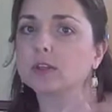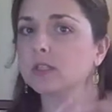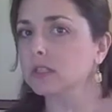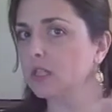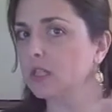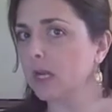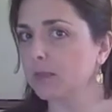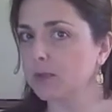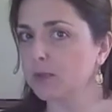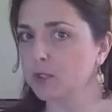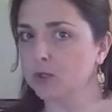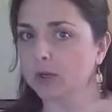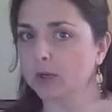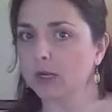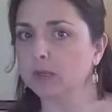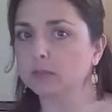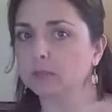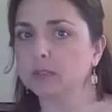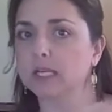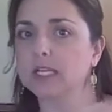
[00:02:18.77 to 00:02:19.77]
this type of
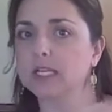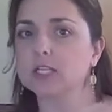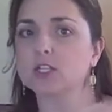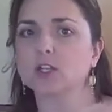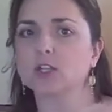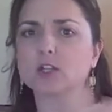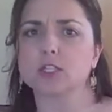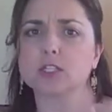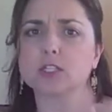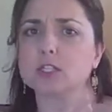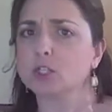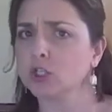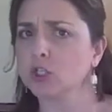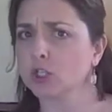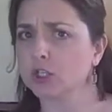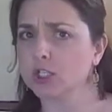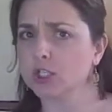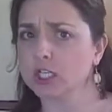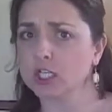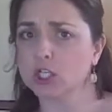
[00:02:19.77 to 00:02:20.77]
trailblazer, this is
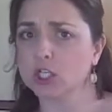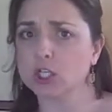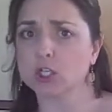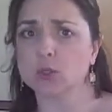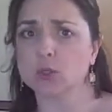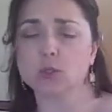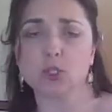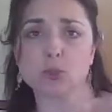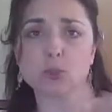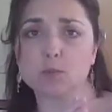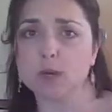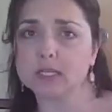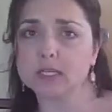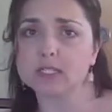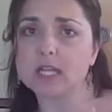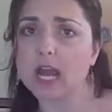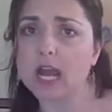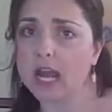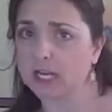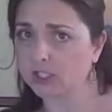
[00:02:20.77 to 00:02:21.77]
your TQ, and you
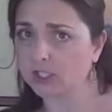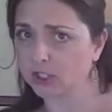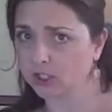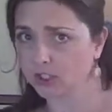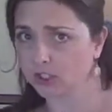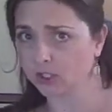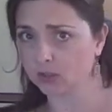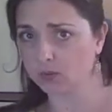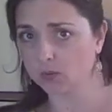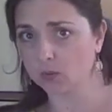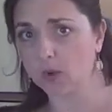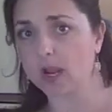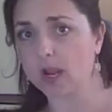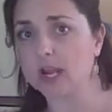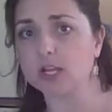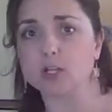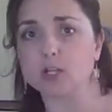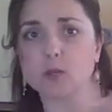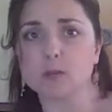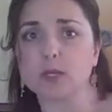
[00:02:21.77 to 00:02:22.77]
must act a certain
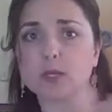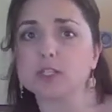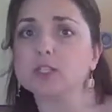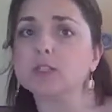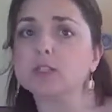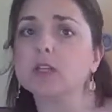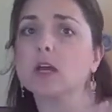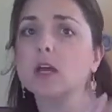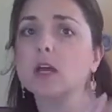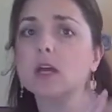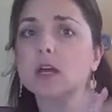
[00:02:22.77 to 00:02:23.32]
way, and you must